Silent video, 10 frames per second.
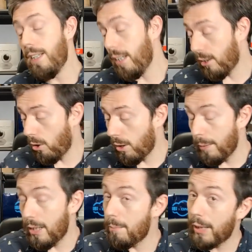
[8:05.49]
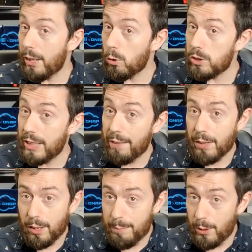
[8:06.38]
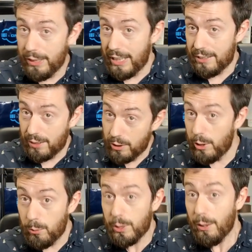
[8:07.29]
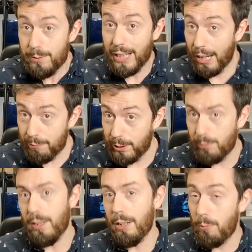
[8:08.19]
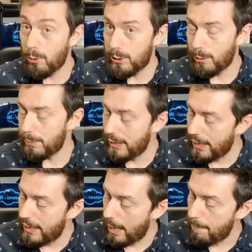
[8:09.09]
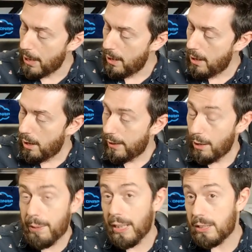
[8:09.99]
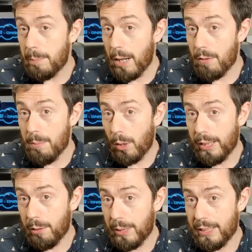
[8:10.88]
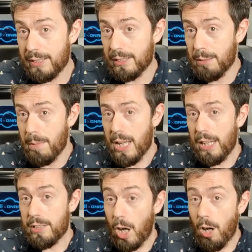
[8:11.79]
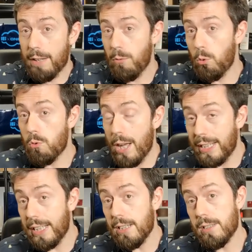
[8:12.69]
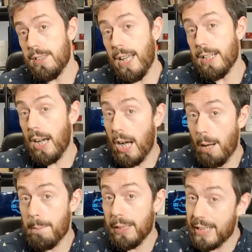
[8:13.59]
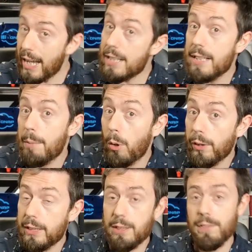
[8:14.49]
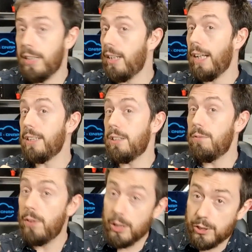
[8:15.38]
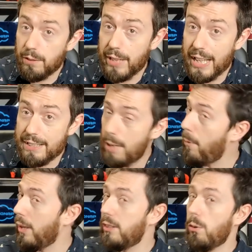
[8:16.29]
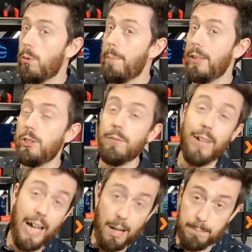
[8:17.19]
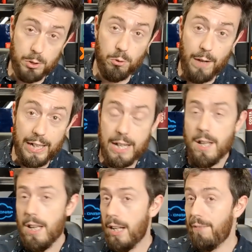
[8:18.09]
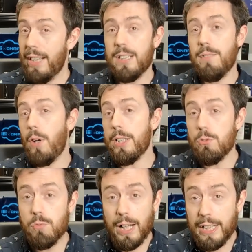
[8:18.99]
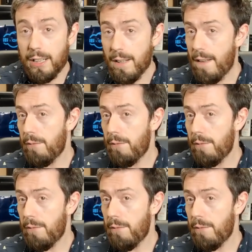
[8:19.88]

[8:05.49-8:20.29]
the economy and the money you're saving. I'm doing this so you don't have to, and I will stop saying that. The other thing to bear in mind here with this system is I've already set up DSM on this. I've done the latest version of DSM. I installed a bunch of apps already and I've had the device running